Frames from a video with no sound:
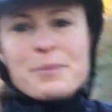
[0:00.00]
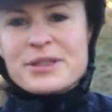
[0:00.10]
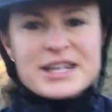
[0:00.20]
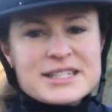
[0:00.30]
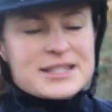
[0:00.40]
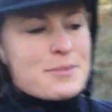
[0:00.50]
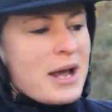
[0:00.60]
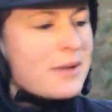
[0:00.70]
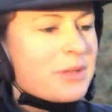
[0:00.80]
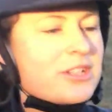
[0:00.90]
But that doesn't
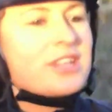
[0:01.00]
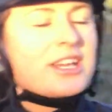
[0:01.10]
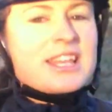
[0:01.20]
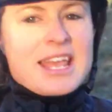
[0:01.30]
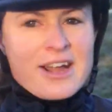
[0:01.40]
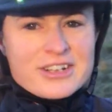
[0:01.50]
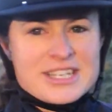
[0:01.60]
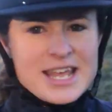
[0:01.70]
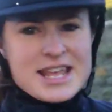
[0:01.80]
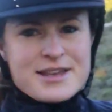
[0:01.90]
matter, because I can
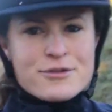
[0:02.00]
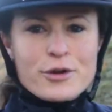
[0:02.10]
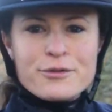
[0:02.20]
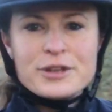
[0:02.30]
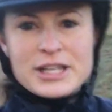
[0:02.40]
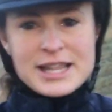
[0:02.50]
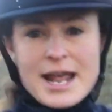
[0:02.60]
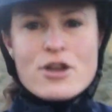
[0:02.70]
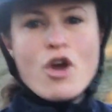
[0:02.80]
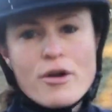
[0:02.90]
guarantee if you're feeling
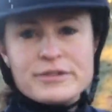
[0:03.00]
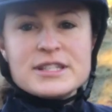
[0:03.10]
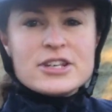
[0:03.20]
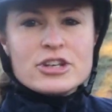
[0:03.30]
that nervous that